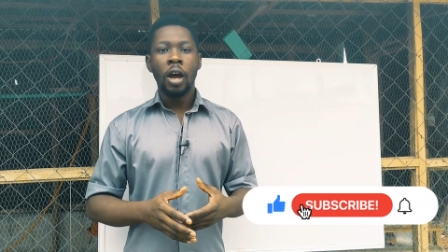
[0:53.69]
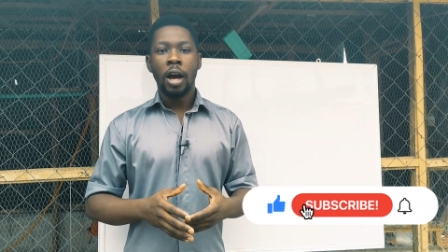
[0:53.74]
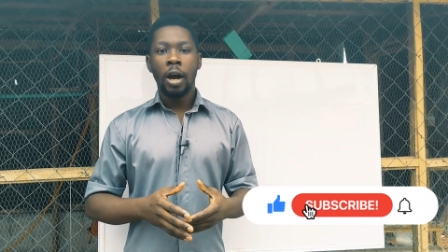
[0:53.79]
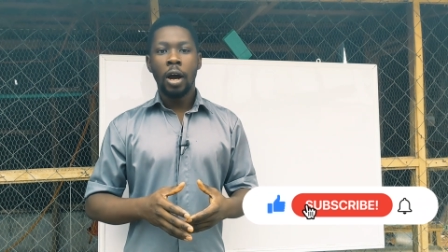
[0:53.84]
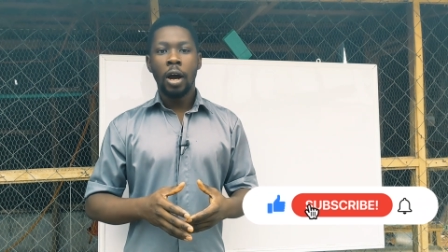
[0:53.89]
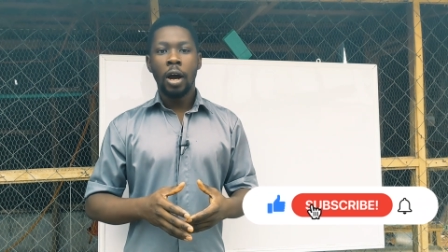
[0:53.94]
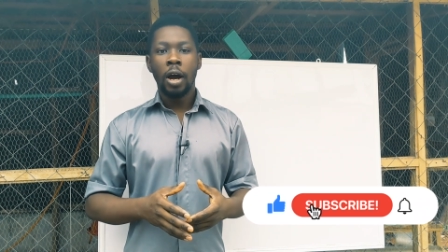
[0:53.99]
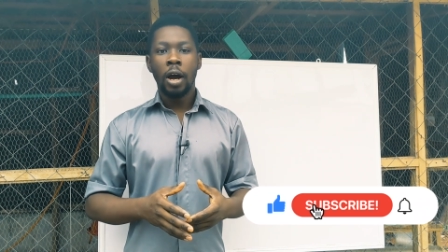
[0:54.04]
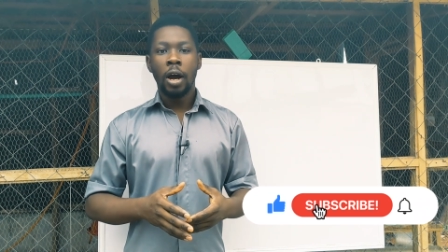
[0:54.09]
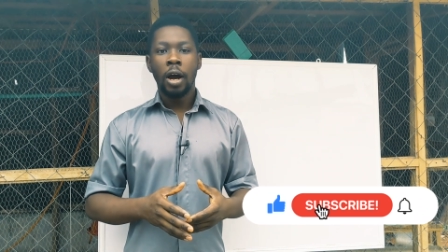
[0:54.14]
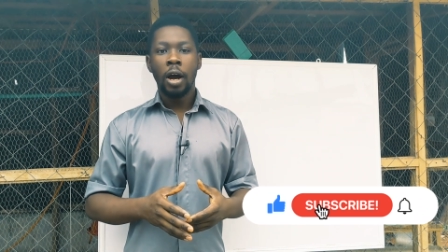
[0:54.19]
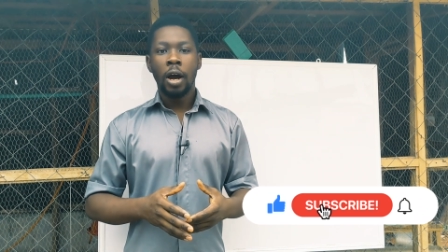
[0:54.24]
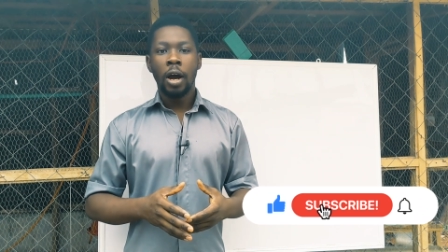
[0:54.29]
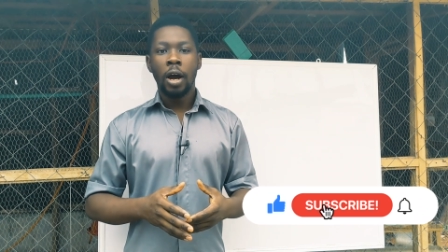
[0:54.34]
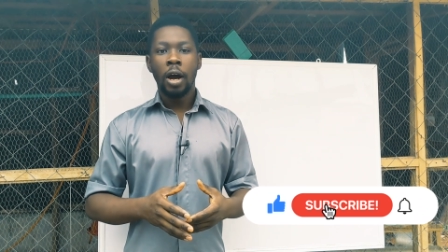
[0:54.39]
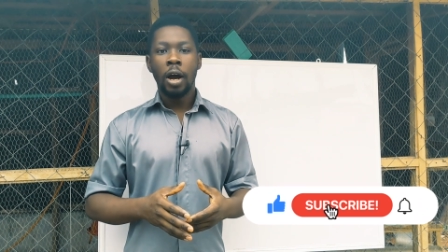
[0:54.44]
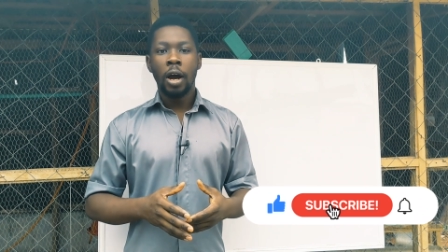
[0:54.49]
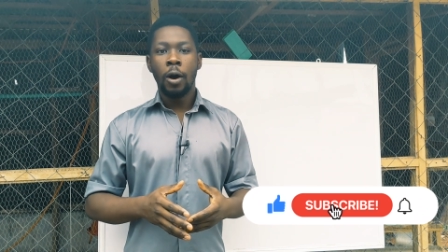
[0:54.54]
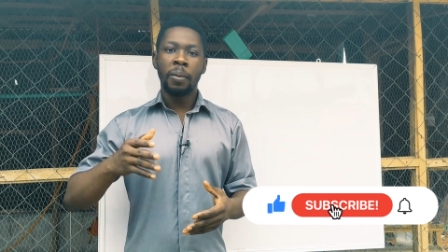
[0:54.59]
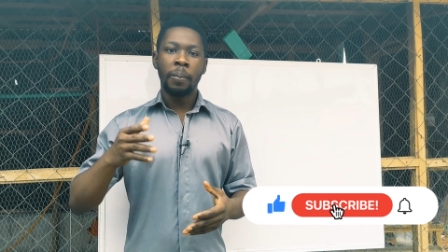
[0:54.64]
I will help you
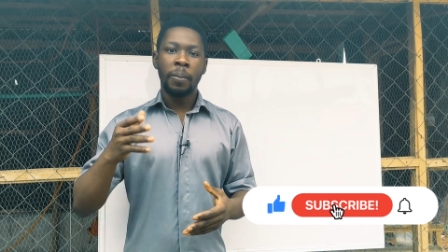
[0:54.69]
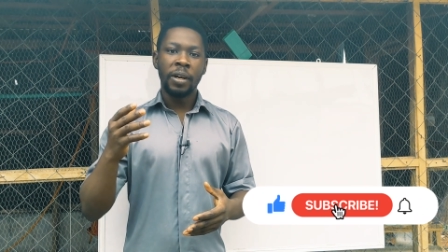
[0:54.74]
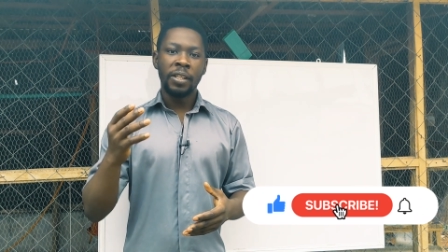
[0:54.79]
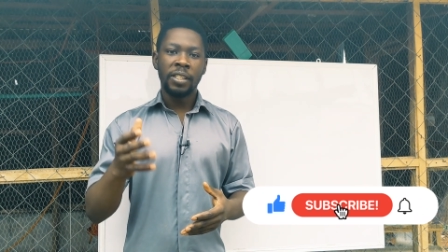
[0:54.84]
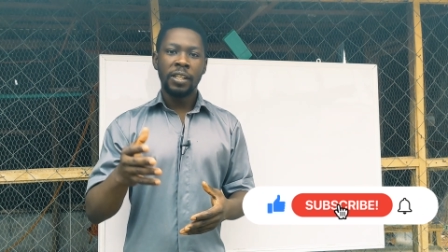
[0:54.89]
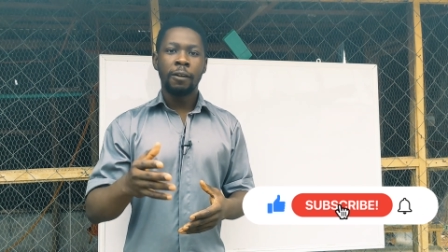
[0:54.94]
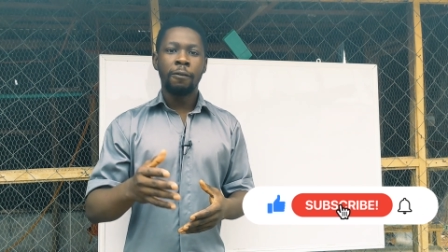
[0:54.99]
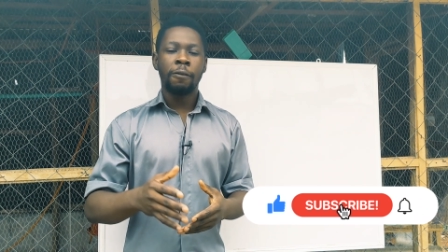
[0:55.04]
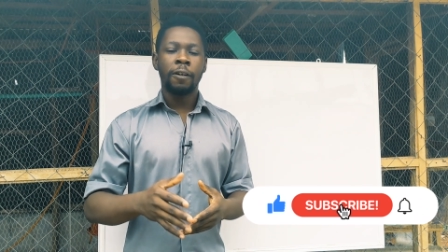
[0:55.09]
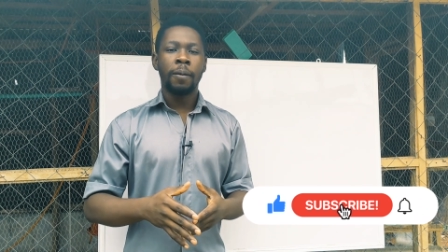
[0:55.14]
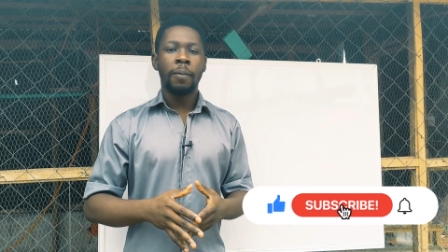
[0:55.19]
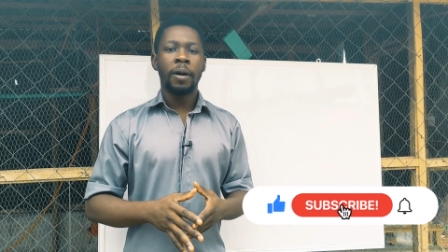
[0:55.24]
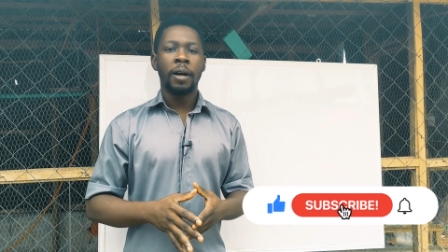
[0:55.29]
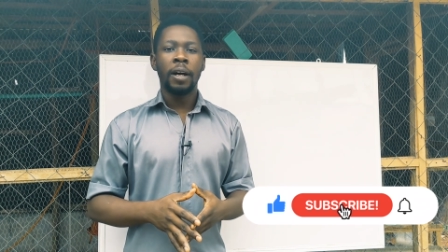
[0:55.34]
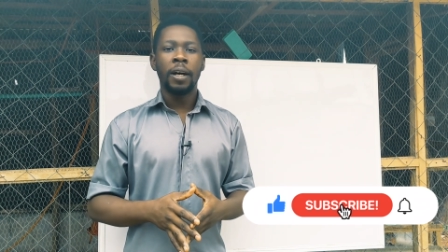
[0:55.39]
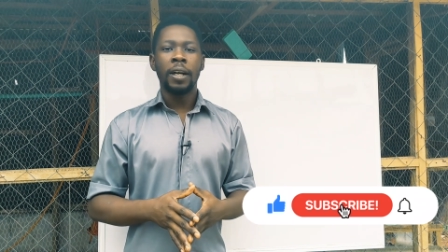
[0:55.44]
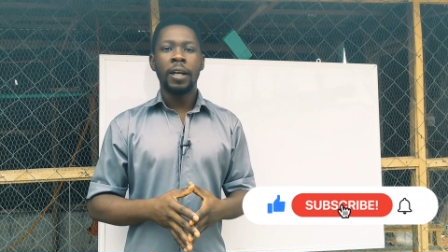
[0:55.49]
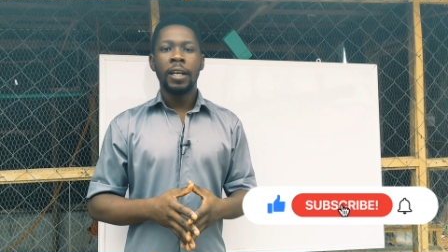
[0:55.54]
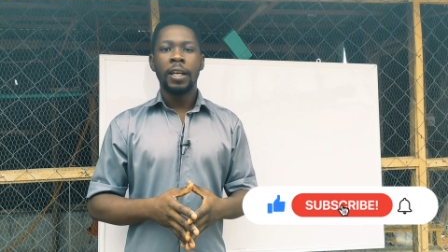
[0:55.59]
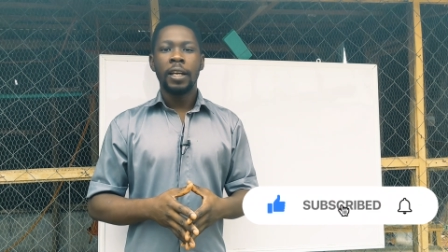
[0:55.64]
become a better
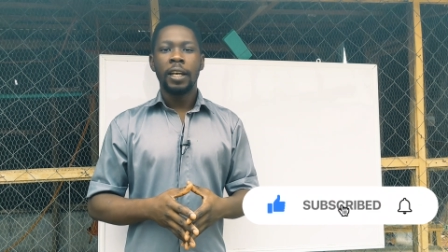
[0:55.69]
farmer,